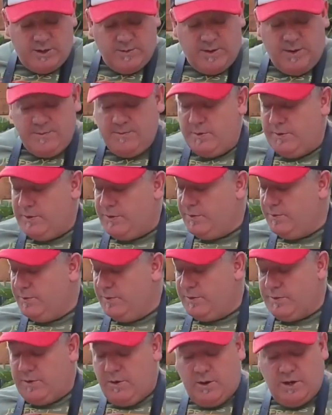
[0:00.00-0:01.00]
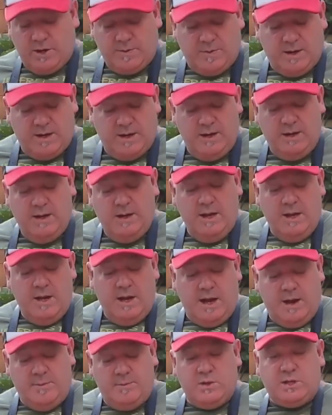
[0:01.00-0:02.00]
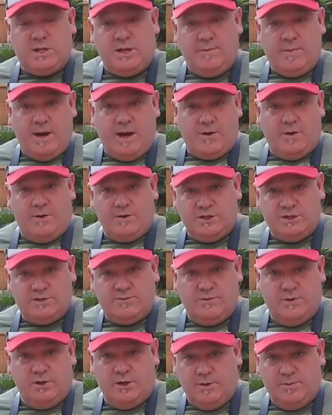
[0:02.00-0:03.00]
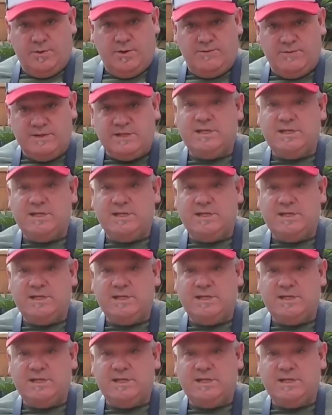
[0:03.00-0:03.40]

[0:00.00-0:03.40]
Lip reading: them up with garlic butter and put them back on just for a little bit of a